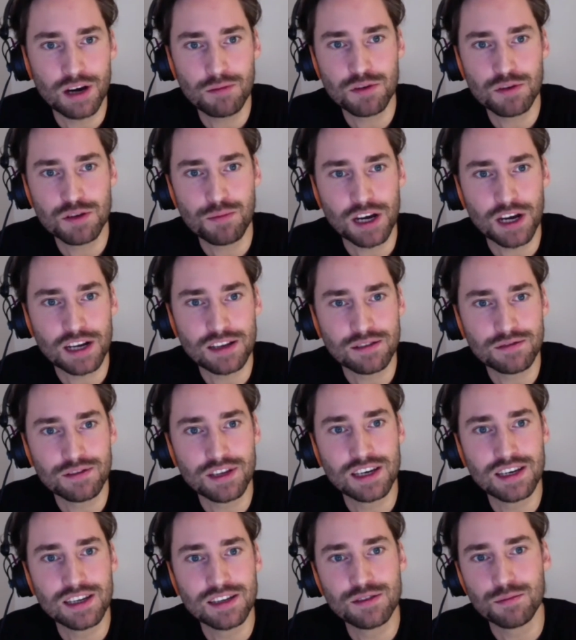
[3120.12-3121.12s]
their perspective,
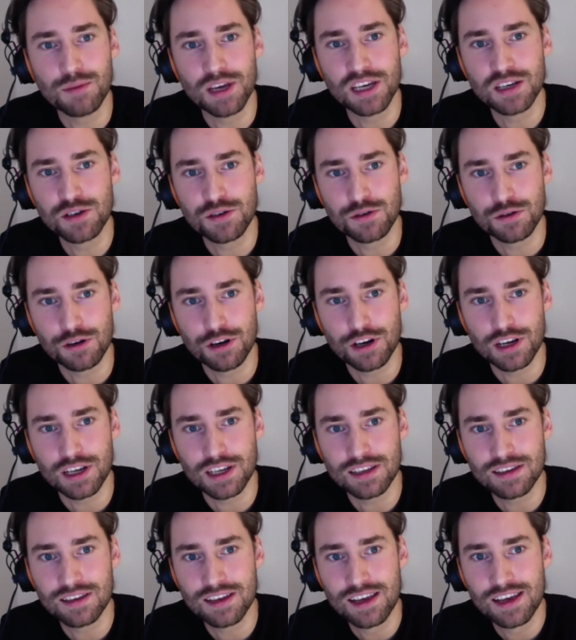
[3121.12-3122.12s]
they need to make sure
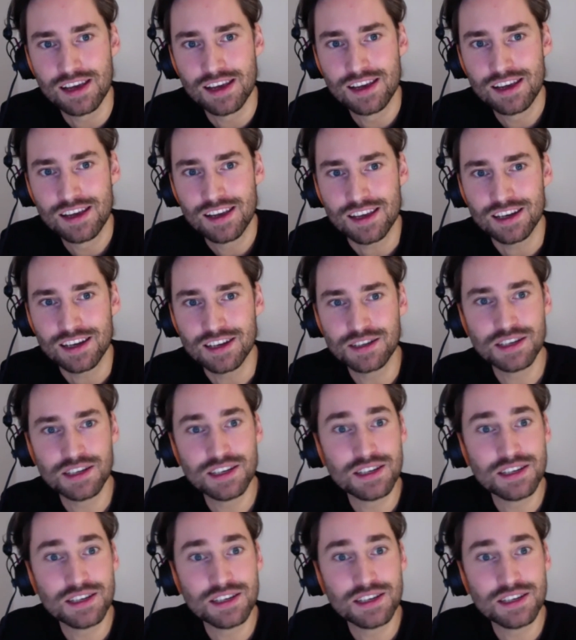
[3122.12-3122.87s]
it is